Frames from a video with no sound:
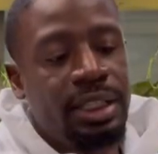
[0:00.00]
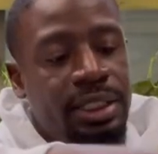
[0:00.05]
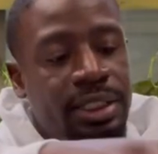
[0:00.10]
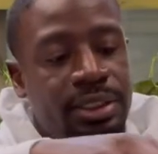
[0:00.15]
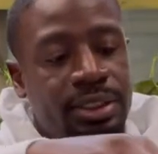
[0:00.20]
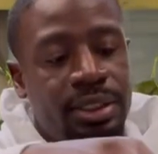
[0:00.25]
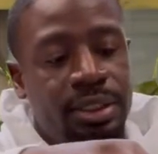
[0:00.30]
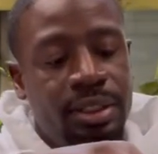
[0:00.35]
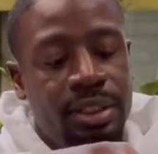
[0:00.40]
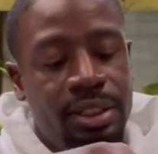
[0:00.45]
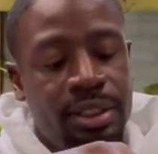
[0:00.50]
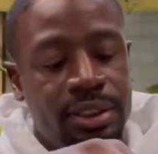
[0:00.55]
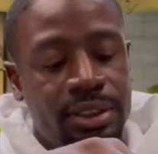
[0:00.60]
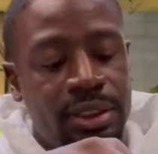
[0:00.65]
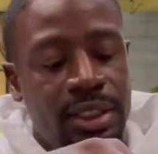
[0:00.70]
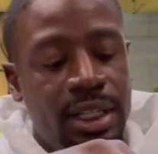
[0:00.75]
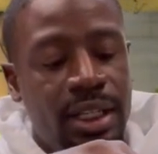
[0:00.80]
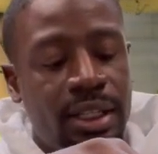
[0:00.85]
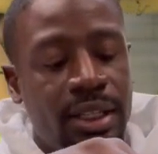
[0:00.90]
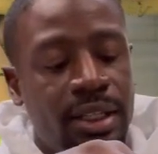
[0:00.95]
easier, and it's
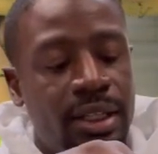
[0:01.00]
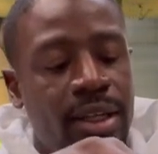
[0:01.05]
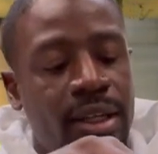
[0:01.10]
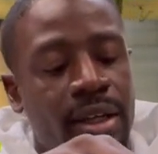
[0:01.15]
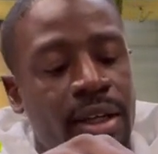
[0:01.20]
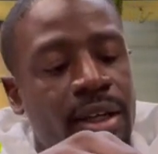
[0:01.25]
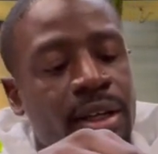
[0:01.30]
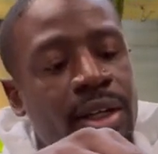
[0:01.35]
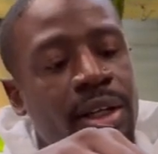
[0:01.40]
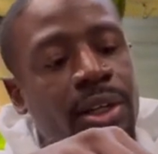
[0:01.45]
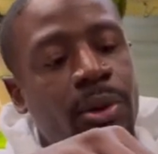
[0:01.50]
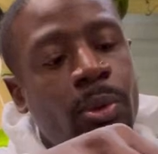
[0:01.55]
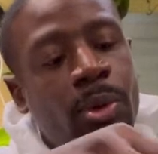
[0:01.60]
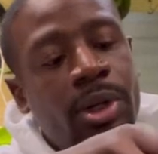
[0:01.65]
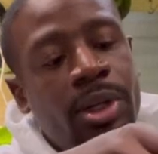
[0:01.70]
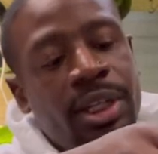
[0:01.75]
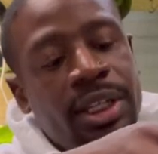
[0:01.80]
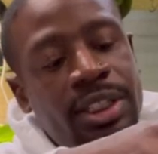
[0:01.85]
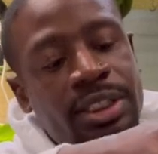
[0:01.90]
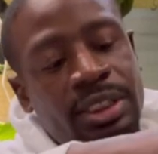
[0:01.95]
not, the
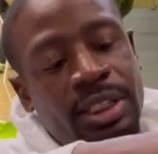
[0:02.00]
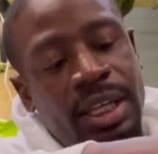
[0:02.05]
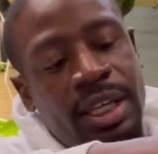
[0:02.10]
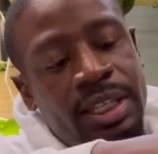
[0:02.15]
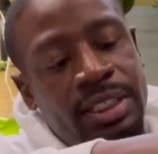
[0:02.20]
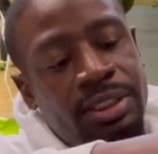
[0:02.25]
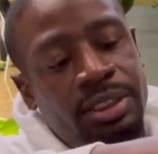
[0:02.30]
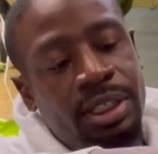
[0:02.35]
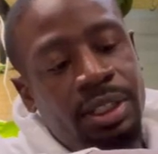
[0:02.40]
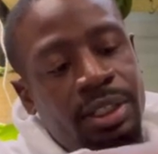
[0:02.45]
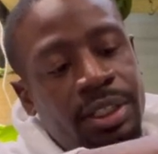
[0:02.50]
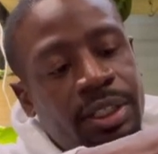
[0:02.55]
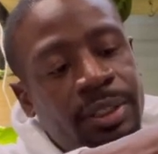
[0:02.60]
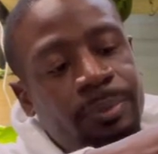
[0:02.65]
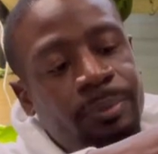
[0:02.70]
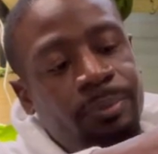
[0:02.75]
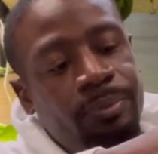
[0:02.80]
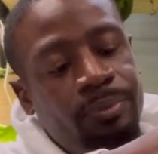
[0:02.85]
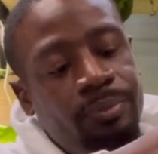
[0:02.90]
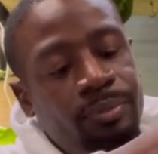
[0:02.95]
water isn't as dirty,
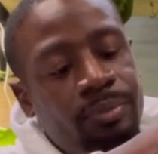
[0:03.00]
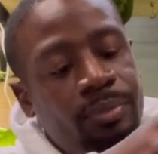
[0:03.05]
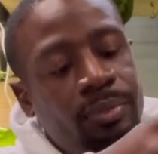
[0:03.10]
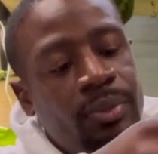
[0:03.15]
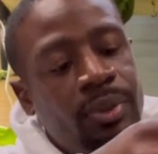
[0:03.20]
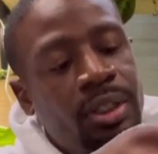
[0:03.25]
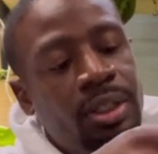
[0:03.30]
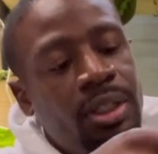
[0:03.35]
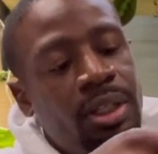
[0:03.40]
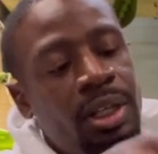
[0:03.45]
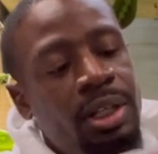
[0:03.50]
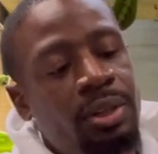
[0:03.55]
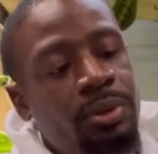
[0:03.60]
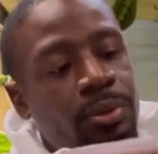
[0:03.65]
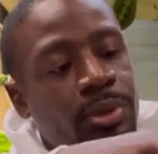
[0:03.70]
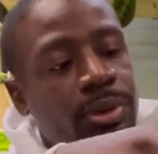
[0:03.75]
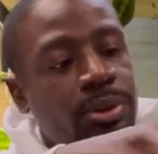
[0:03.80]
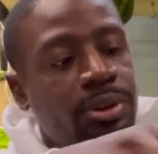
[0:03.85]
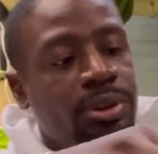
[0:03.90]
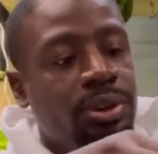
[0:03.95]
and the
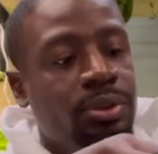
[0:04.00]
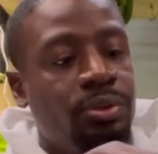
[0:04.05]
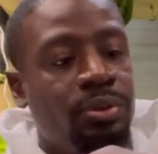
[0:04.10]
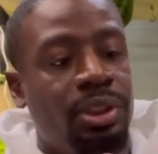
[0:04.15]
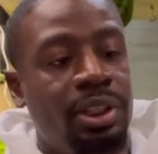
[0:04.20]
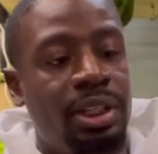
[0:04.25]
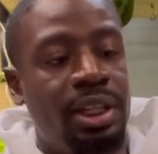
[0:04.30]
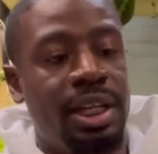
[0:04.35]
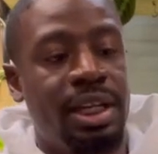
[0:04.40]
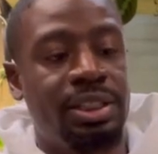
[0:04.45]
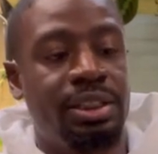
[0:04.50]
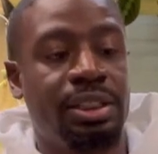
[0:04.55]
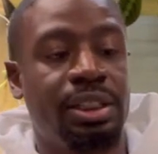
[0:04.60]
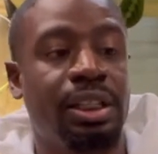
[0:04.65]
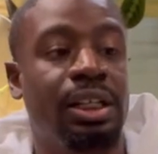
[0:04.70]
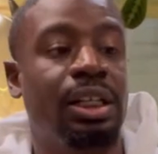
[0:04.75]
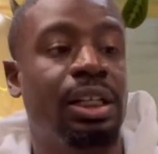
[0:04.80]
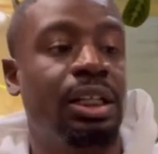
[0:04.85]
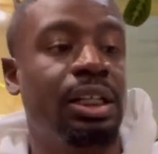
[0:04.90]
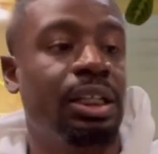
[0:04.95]
roots are really actually
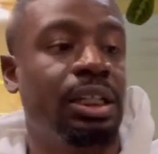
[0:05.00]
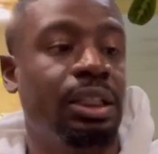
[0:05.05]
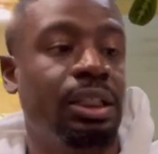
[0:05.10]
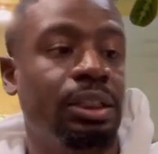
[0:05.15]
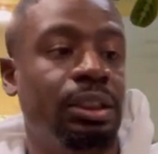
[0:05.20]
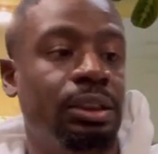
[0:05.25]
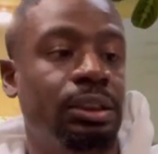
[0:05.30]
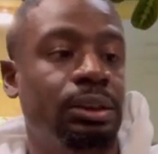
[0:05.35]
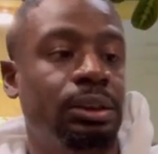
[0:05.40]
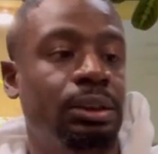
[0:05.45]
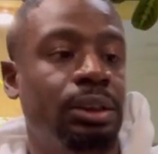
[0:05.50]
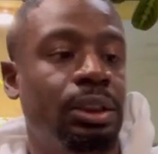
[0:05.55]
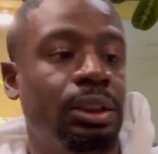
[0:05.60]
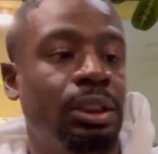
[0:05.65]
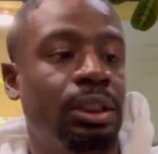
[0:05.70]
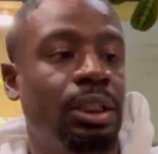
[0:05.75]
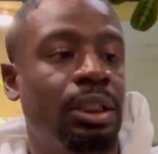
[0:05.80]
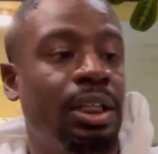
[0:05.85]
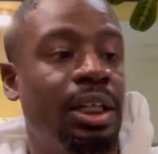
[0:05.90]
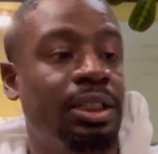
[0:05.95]
clean.
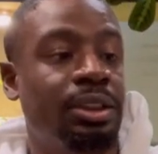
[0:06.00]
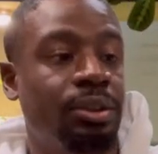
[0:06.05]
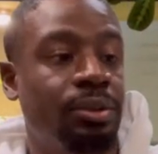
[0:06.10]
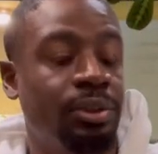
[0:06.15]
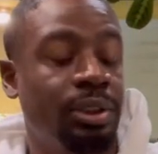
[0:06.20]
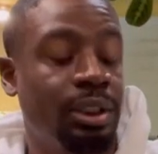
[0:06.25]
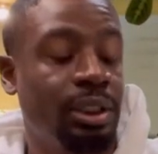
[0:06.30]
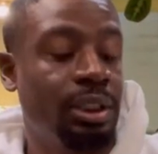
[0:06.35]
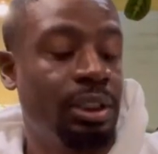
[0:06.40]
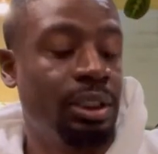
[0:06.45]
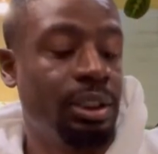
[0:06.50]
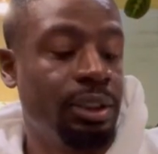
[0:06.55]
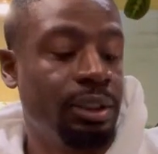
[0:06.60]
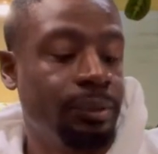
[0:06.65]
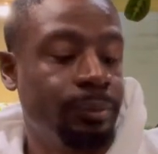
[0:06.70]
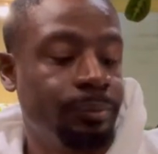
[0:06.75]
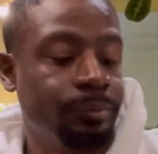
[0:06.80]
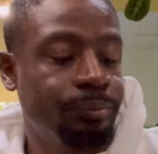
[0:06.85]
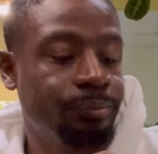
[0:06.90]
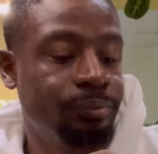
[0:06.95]
That's a really clean,